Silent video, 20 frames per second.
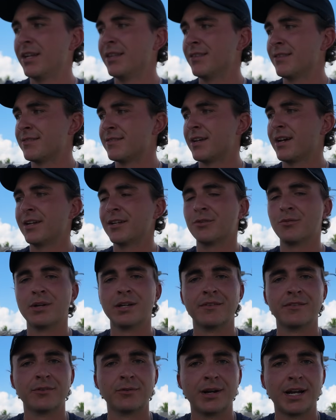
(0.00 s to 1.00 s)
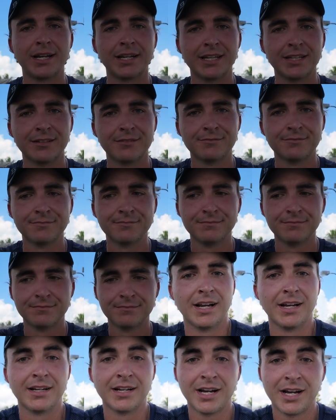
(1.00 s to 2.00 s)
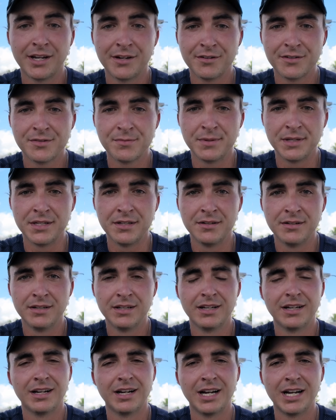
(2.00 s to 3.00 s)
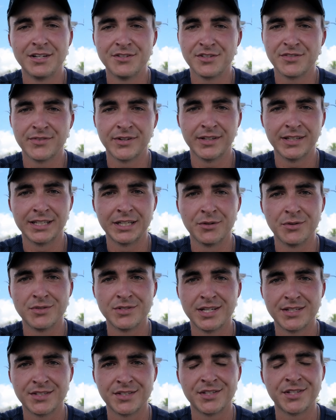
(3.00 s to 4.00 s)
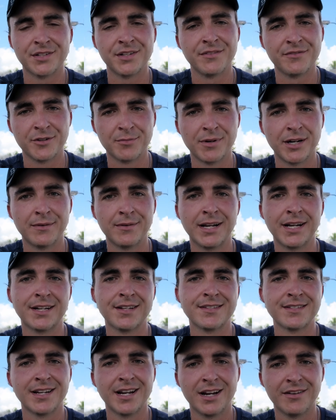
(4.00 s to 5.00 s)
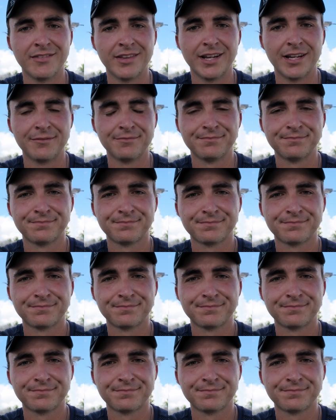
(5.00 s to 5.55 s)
and the static weight of the racket. At a higher speed, I just felt like it was necessary for my rackets to have that.